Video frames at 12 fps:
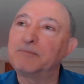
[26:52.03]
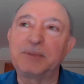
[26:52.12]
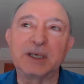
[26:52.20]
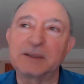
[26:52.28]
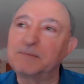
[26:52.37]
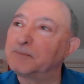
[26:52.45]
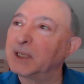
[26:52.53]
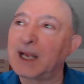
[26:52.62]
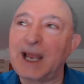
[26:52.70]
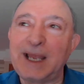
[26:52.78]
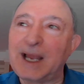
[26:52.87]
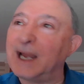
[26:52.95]
But
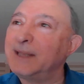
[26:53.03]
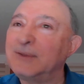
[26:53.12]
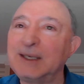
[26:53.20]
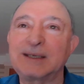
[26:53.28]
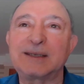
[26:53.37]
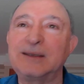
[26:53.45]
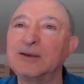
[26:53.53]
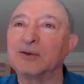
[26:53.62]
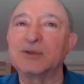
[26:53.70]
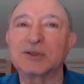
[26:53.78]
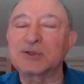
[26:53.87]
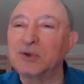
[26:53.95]
I think,
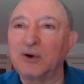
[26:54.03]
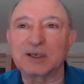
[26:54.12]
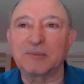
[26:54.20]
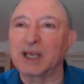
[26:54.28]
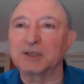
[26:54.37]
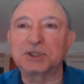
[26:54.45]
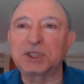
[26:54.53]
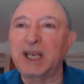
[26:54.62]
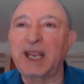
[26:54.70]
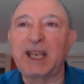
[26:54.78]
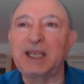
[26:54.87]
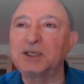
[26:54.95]
this talk about
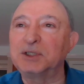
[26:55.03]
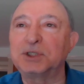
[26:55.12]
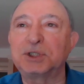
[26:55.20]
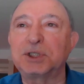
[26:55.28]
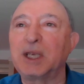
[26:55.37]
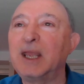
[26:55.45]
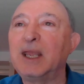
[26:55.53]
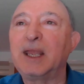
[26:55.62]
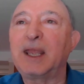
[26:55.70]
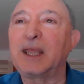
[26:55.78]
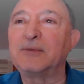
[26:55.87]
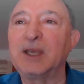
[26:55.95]
change
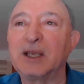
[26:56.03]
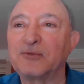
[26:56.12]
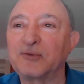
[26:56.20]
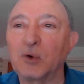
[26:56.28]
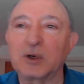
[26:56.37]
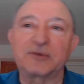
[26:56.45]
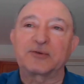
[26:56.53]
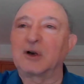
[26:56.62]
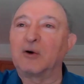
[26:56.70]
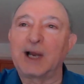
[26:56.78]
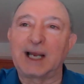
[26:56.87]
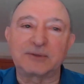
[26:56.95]
and therefore
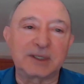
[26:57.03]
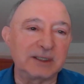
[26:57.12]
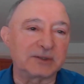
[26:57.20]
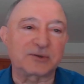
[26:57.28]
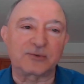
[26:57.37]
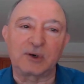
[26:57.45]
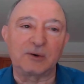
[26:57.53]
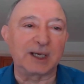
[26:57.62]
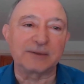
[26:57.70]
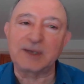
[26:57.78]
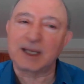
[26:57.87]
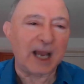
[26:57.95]
throw out this, throw
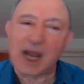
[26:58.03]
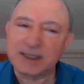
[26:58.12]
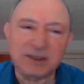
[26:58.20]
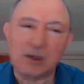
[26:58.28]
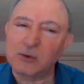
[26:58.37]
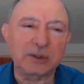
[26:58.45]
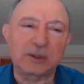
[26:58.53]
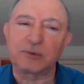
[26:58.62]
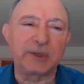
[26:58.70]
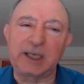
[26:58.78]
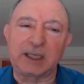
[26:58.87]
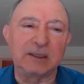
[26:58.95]
out that, I don't
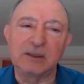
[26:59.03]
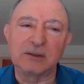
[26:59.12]
agree